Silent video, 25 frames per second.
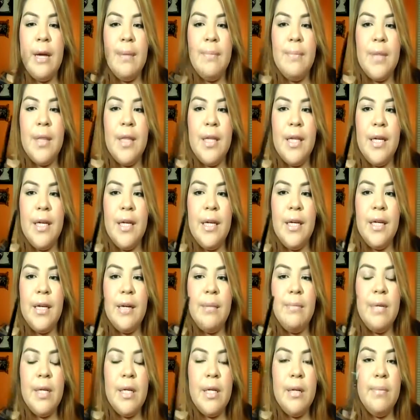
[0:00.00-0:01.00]
I'm
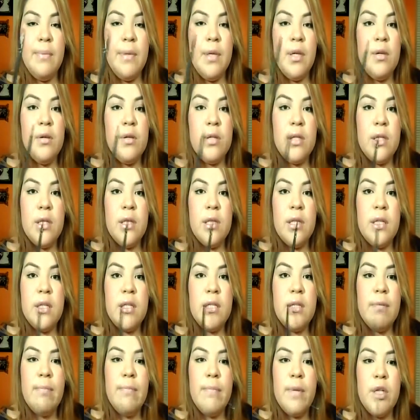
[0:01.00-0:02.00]
thinking I'm gonna be using
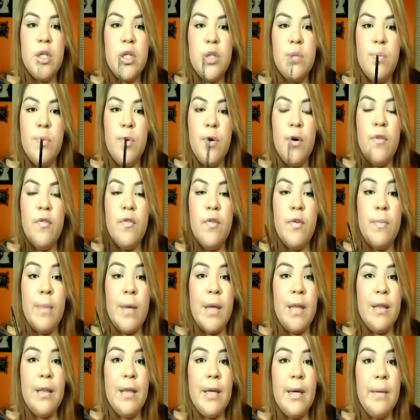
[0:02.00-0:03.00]
this much more for
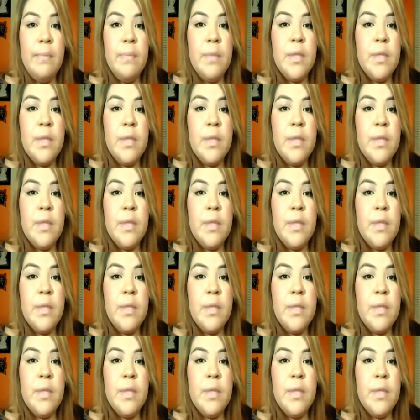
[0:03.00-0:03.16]
my